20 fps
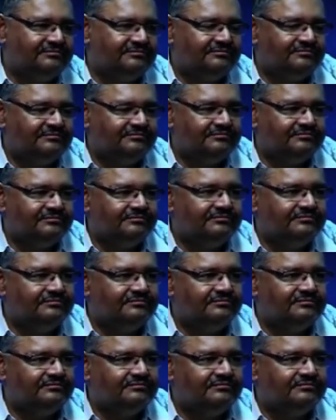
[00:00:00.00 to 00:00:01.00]

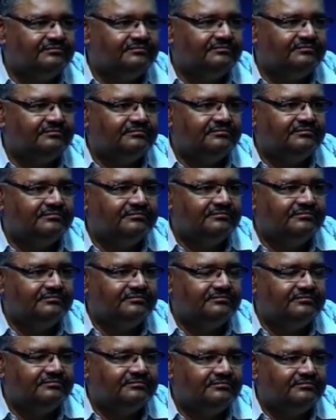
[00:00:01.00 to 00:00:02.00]

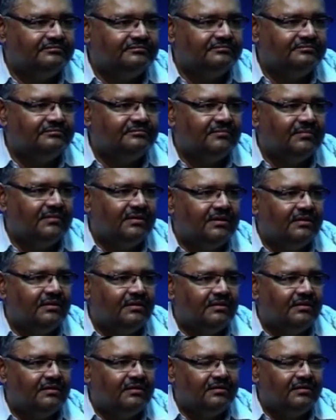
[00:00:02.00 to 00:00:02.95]
(no one is talking)